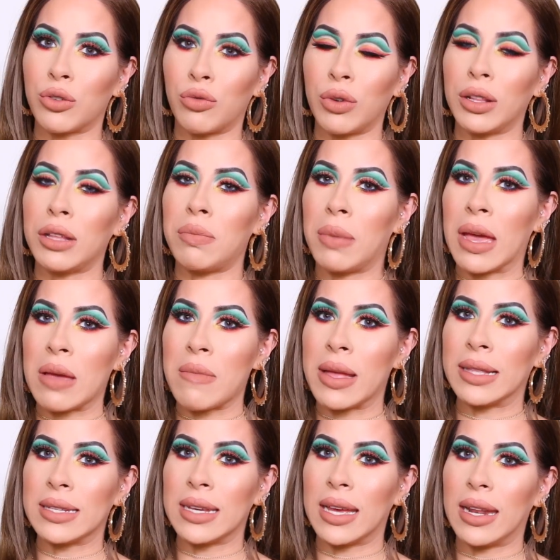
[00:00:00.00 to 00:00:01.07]
are really
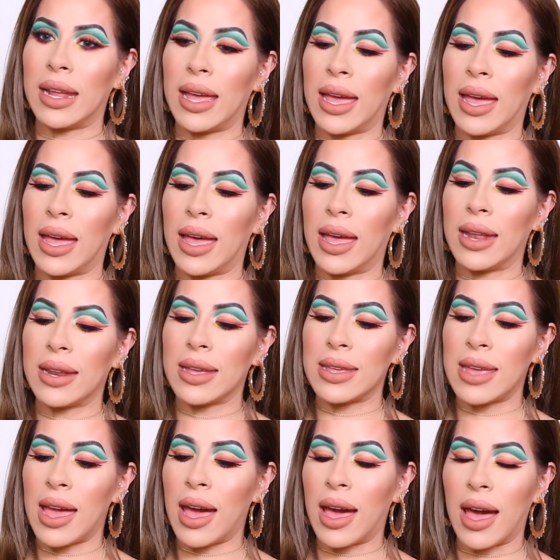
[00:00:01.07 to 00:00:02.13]
pigmented. And
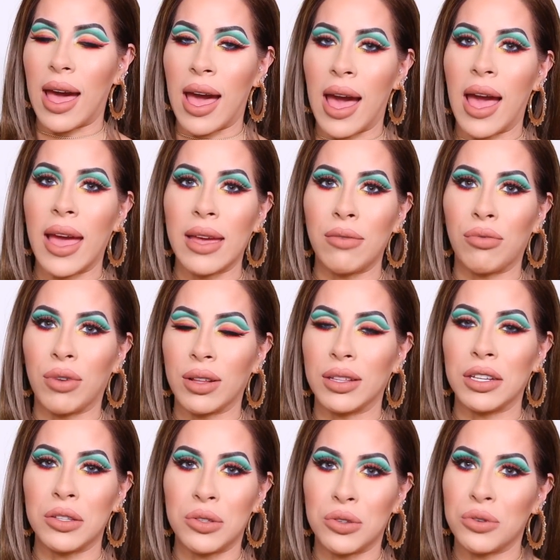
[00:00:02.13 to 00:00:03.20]
yeah, I
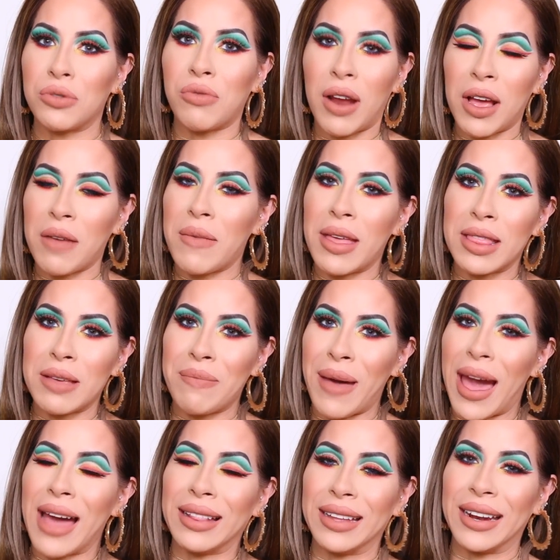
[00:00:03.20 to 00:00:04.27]
really do recommend the
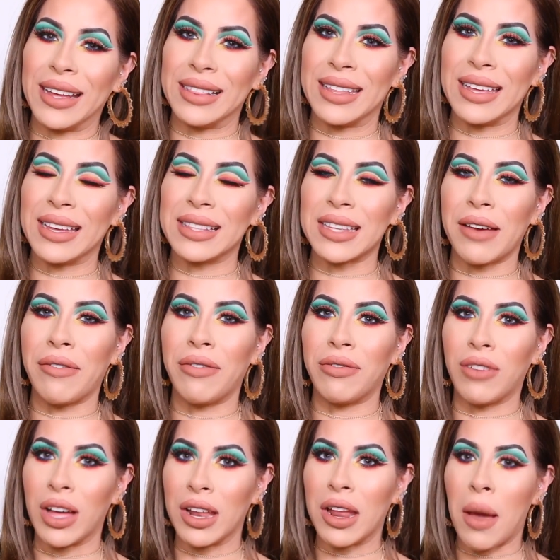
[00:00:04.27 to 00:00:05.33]
palette. I think it's a
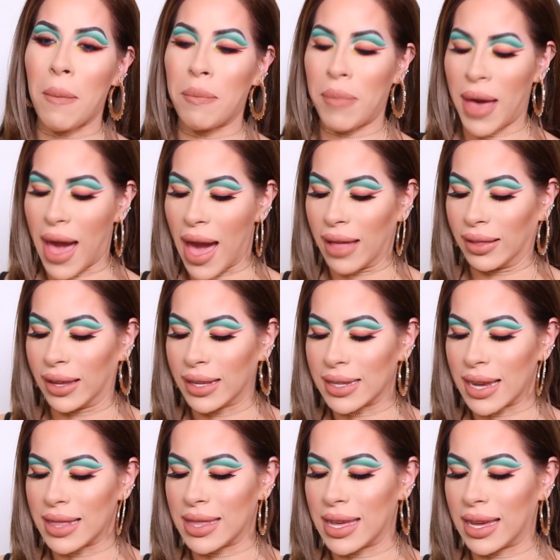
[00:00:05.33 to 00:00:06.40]
fun palette.
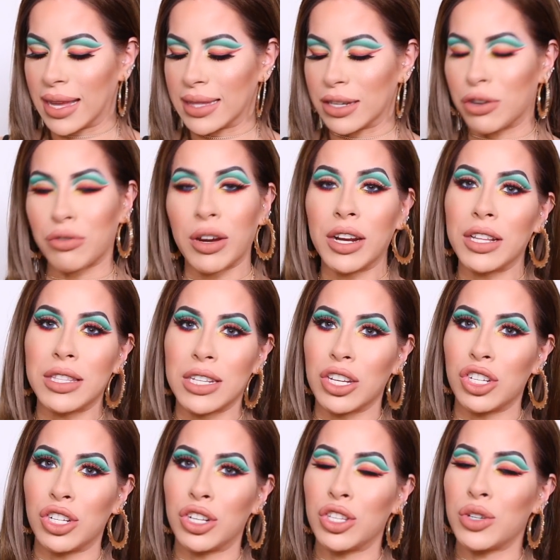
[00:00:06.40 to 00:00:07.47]
I think it's a great
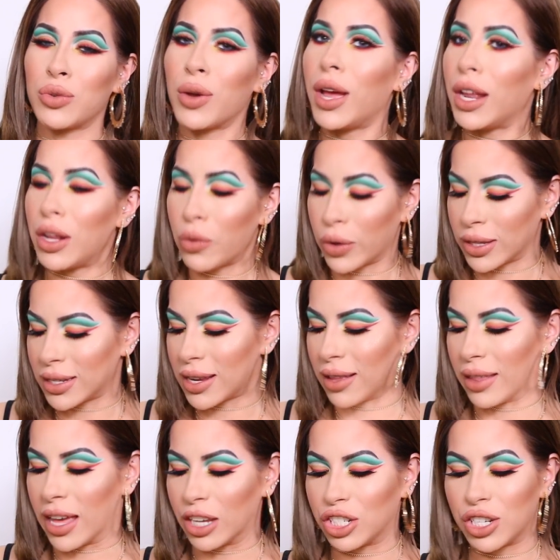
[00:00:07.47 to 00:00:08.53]
addition to anyone's
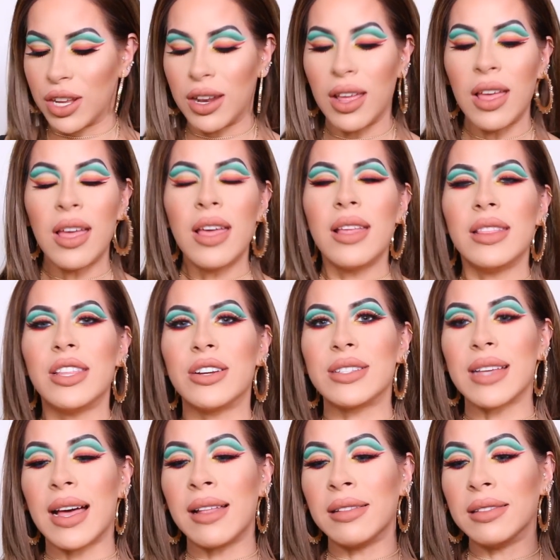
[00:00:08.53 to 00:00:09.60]
collection. There's
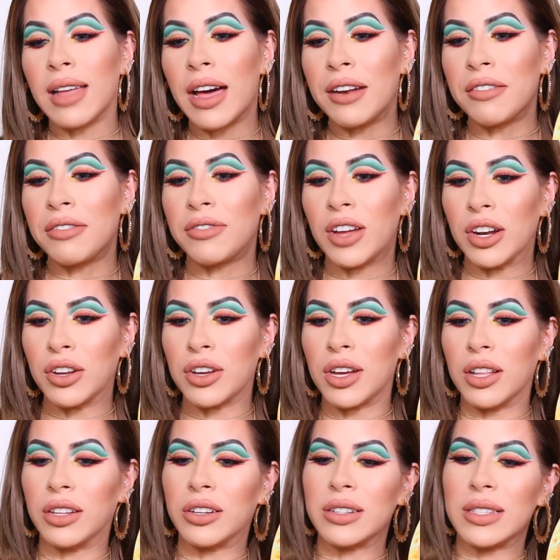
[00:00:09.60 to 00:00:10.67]
a lot of fun
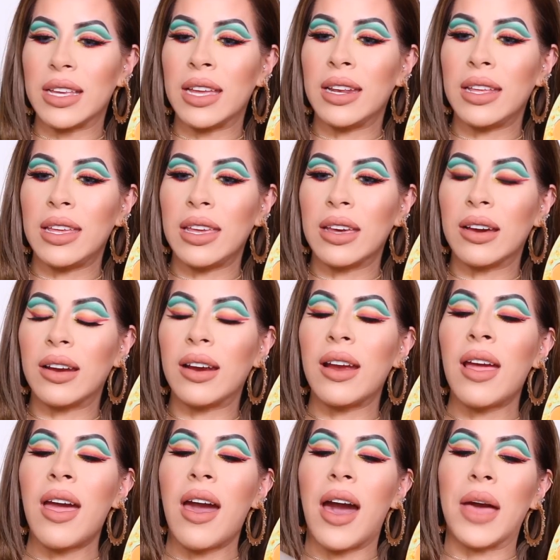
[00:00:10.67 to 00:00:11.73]
colors in here.
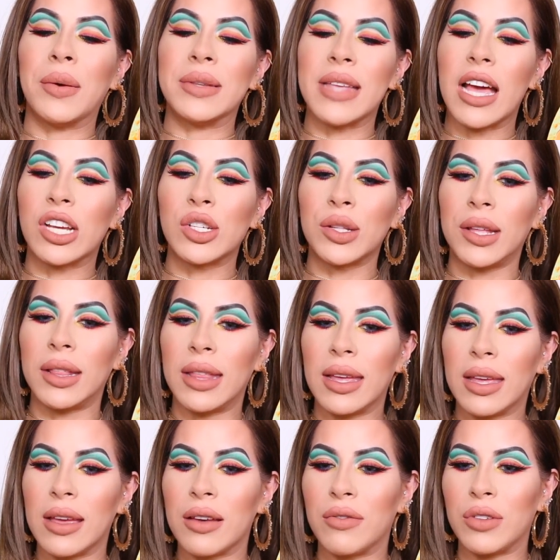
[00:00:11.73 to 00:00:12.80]
I was actually
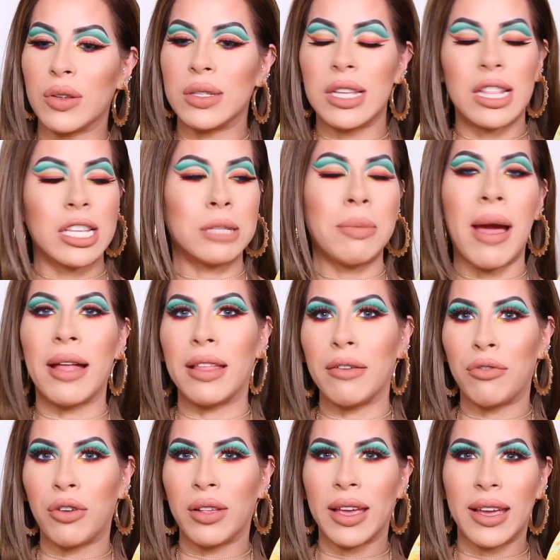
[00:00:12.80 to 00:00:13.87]
thinking of using this palette
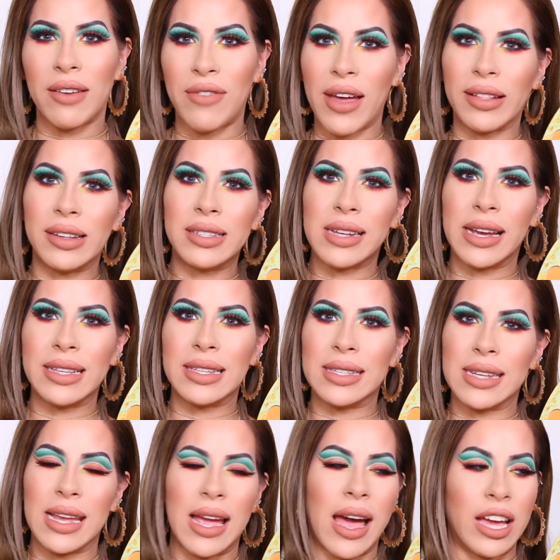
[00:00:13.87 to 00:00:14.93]
for like a Valentine's
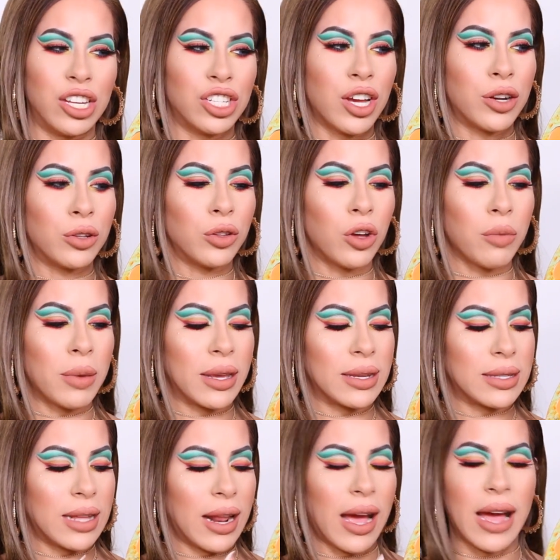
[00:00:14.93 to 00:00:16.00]
Day eyeshadow look because
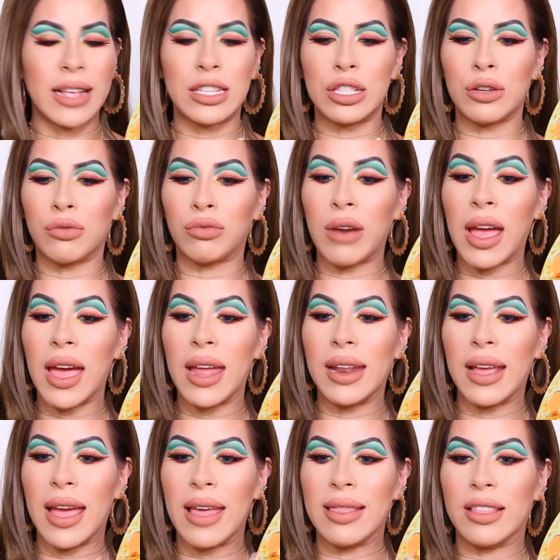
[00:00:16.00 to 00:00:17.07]
it has the red
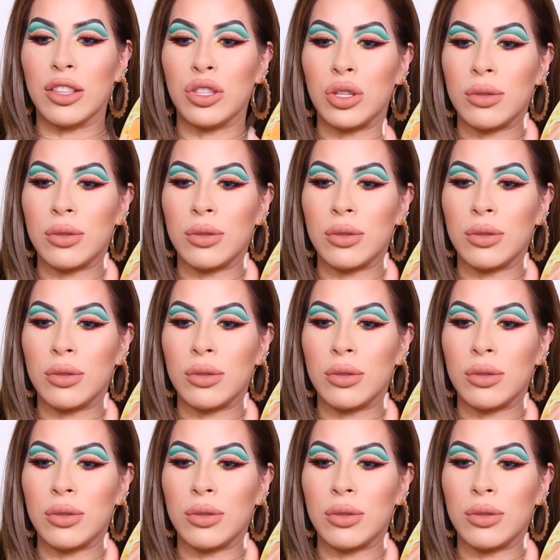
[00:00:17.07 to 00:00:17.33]
and the